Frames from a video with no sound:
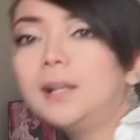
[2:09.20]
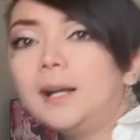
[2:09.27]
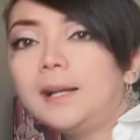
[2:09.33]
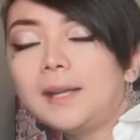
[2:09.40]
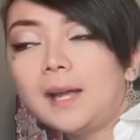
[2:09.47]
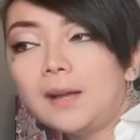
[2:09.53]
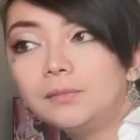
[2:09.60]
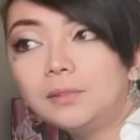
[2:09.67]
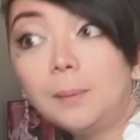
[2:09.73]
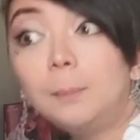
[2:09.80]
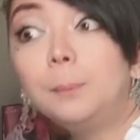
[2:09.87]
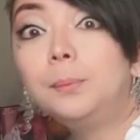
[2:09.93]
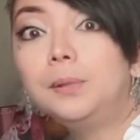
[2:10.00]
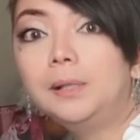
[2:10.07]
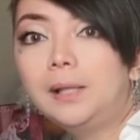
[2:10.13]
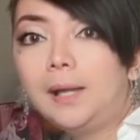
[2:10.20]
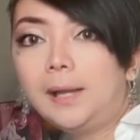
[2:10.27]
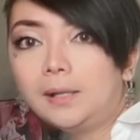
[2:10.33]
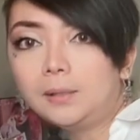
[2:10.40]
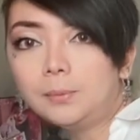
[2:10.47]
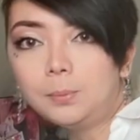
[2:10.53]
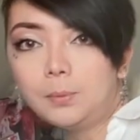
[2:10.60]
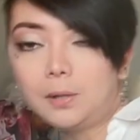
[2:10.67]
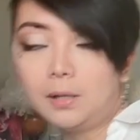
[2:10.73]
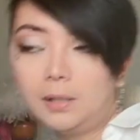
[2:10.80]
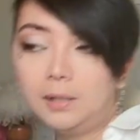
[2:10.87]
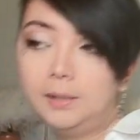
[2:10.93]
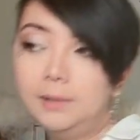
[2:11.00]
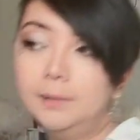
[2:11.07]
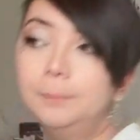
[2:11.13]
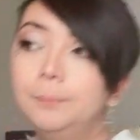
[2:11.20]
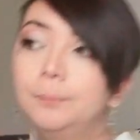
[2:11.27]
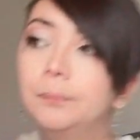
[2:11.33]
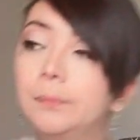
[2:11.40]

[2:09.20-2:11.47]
I have the black one,